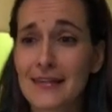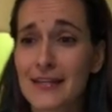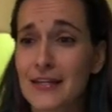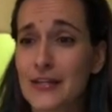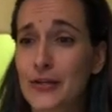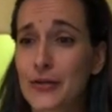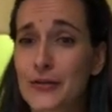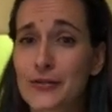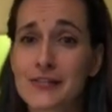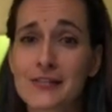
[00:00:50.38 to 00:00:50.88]

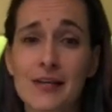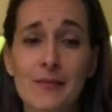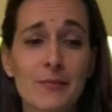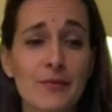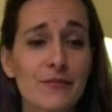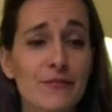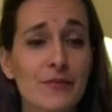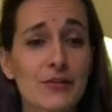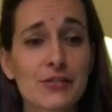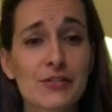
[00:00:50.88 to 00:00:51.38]
your summer
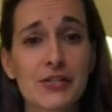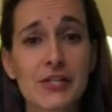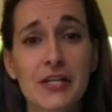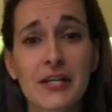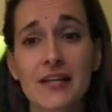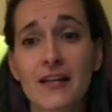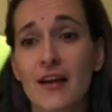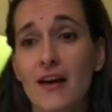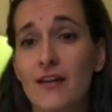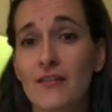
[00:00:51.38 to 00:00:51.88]

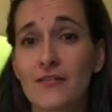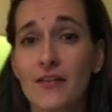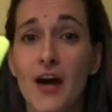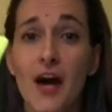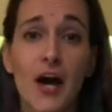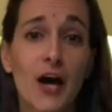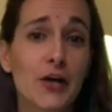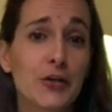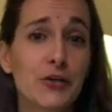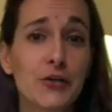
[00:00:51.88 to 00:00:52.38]
version of
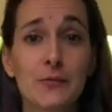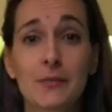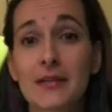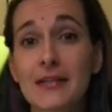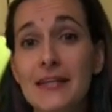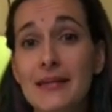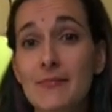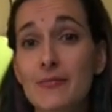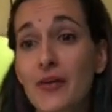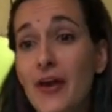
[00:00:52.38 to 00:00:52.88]
a Cuba
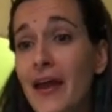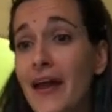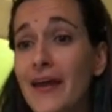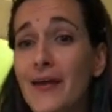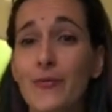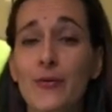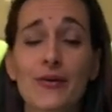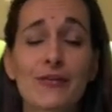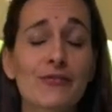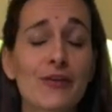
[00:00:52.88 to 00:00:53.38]
Libre
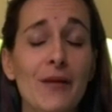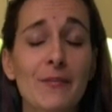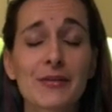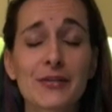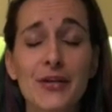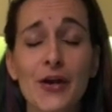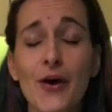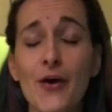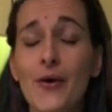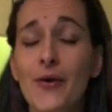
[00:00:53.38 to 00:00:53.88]
or a rum
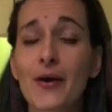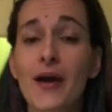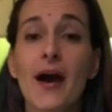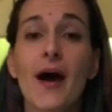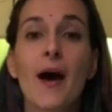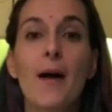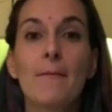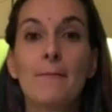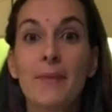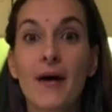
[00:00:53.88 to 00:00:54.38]
and coke,
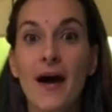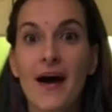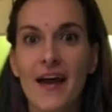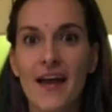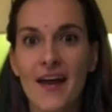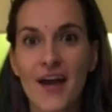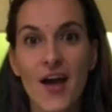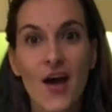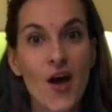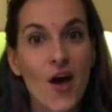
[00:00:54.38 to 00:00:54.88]
but
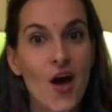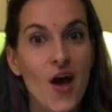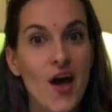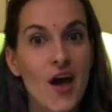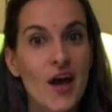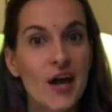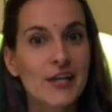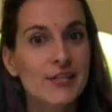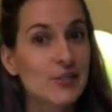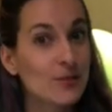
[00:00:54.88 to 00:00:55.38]

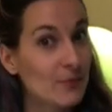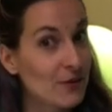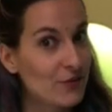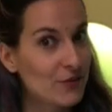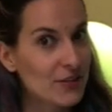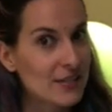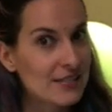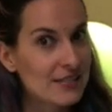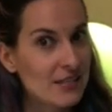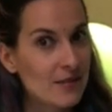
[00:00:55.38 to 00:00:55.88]
it's gonna be
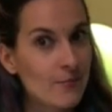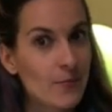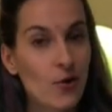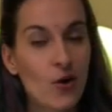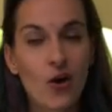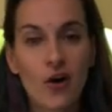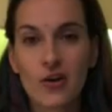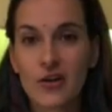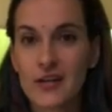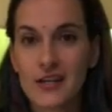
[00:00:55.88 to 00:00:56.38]
really
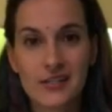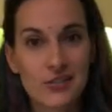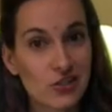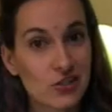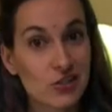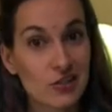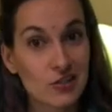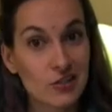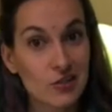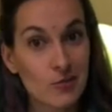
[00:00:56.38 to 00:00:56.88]
simple. It's just
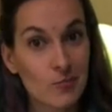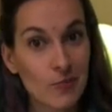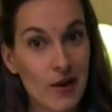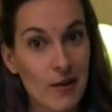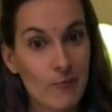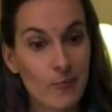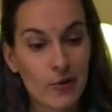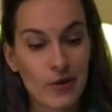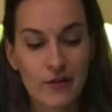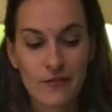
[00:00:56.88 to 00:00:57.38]
a little
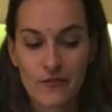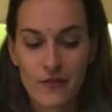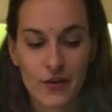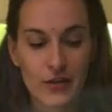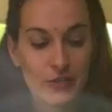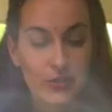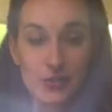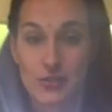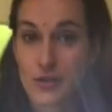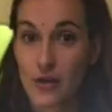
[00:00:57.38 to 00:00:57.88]
prep work
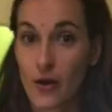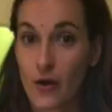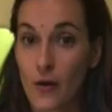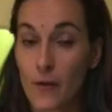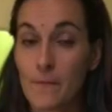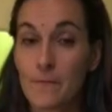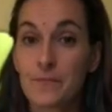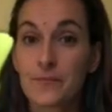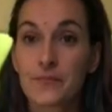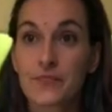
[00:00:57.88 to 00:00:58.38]
first.
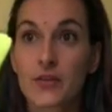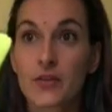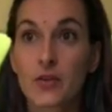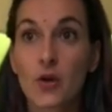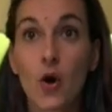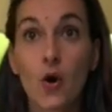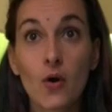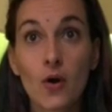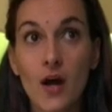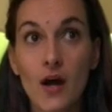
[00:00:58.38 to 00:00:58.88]
So the
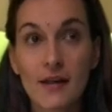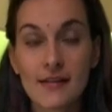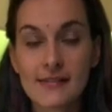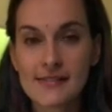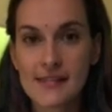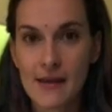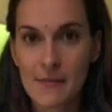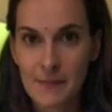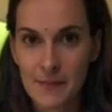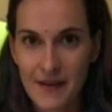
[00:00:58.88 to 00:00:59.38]
whole
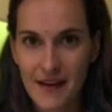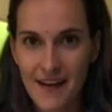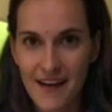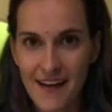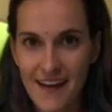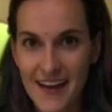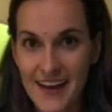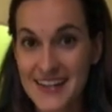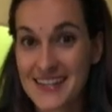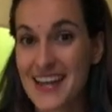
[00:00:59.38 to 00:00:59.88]
concept
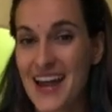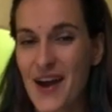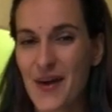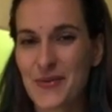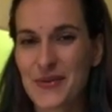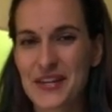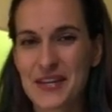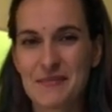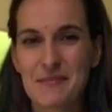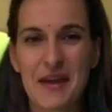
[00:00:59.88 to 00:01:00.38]
behind how we
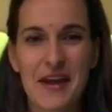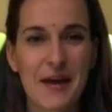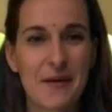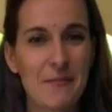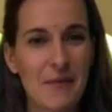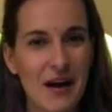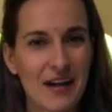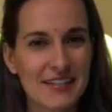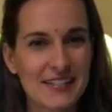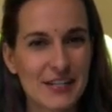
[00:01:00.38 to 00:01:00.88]
can make a
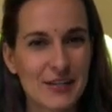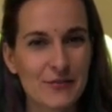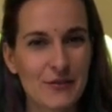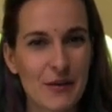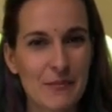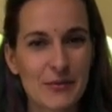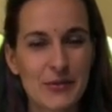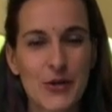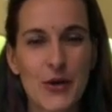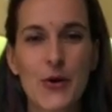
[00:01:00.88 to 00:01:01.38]
mocktail
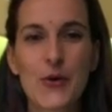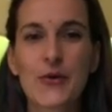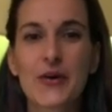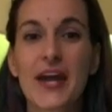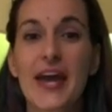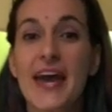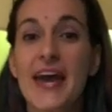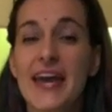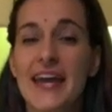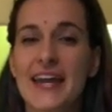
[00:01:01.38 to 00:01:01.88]
rum and coke
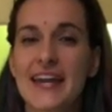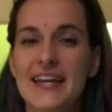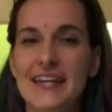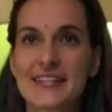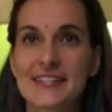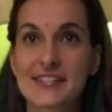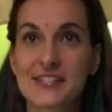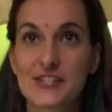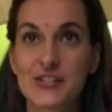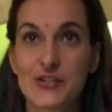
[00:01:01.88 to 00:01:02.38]

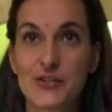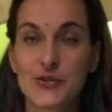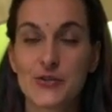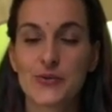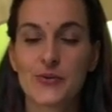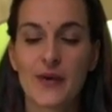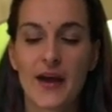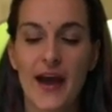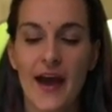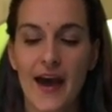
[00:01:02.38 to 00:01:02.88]
is
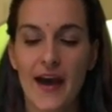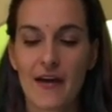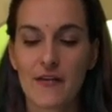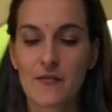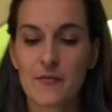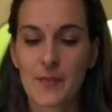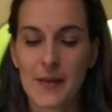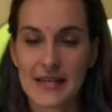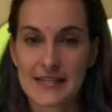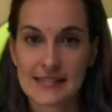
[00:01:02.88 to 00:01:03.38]
to
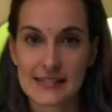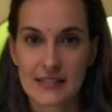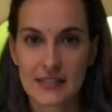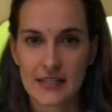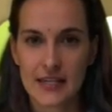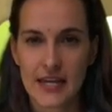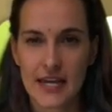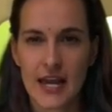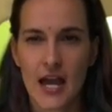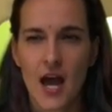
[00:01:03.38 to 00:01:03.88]
have
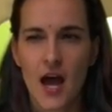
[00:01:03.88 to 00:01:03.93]
basically